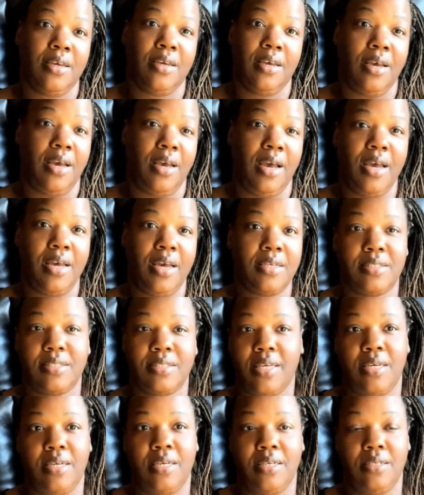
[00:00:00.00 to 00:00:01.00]
I
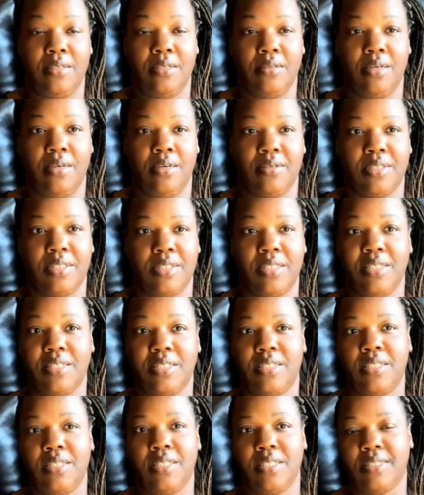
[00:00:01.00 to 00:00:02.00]
say,
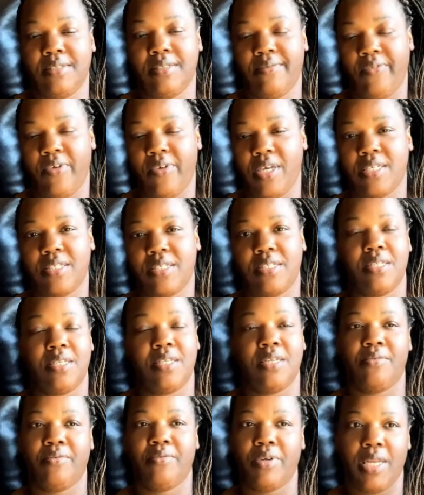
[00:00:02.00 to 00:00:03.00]
6 years invested
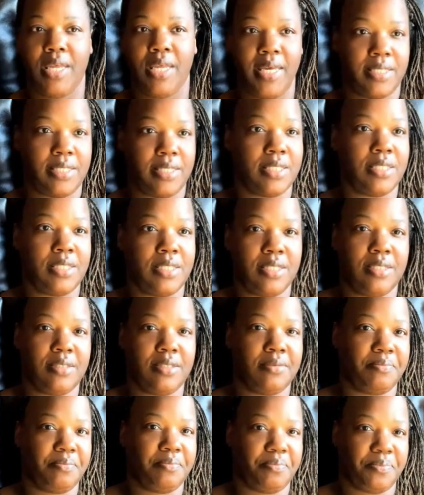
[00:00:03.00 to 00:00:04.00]
in a
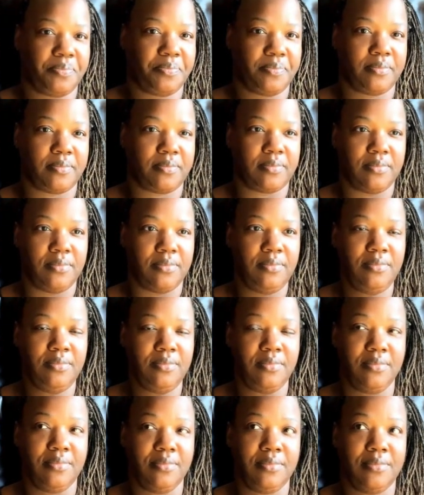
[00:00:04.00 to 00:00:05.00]
relationship,
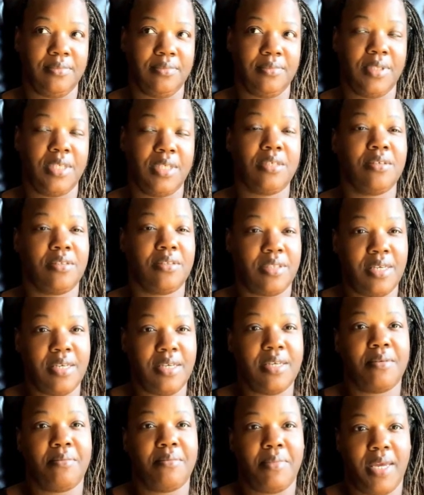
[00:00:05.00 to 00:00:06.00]
you
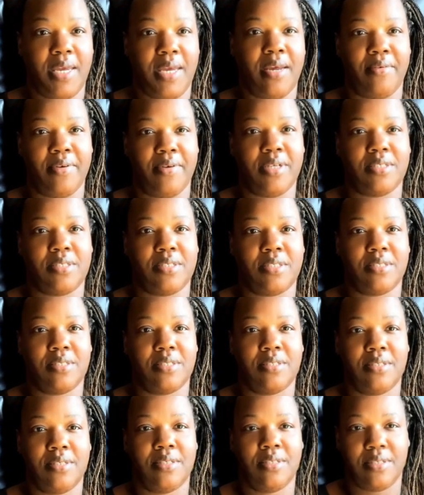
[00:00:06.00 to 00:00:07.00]
think in marriage,
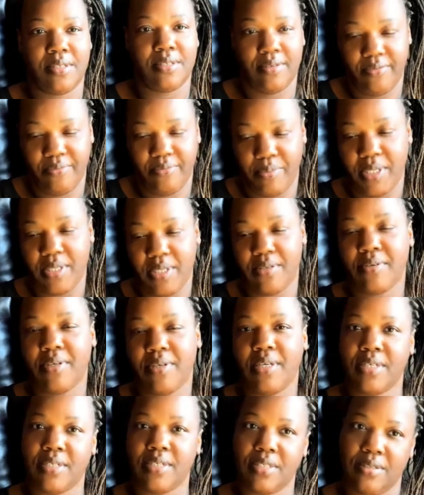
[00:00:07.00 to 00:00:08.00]
you build
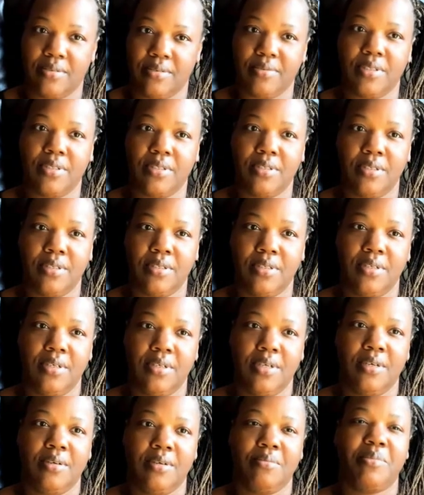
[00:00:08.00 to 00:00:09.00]
history,
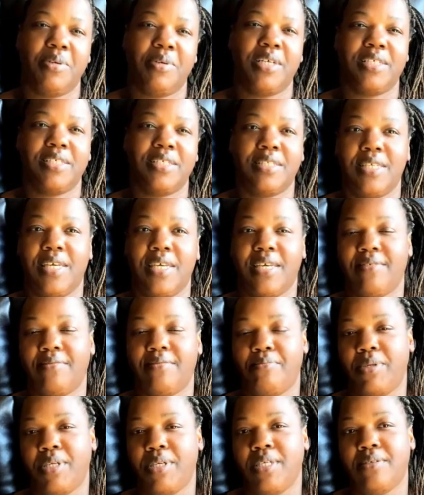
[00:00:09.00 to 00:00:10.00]
but instead
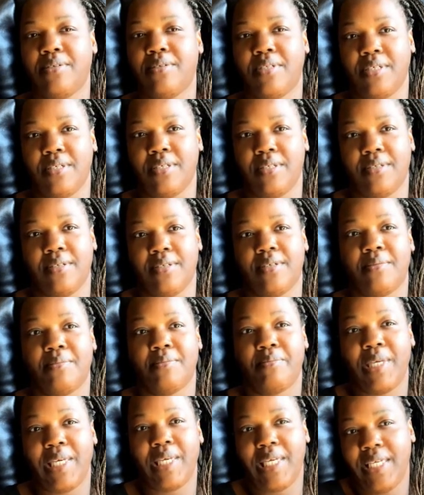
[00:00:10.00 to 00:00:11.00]
of building
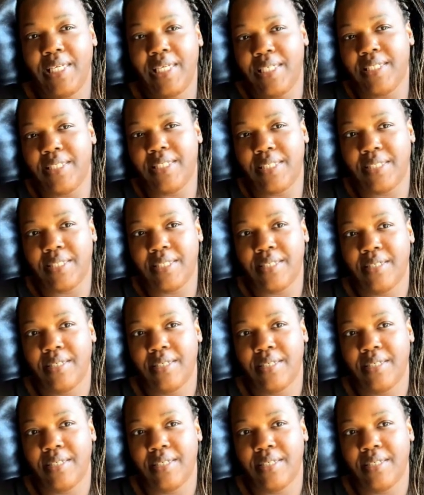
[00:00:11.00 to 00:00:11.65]
peace,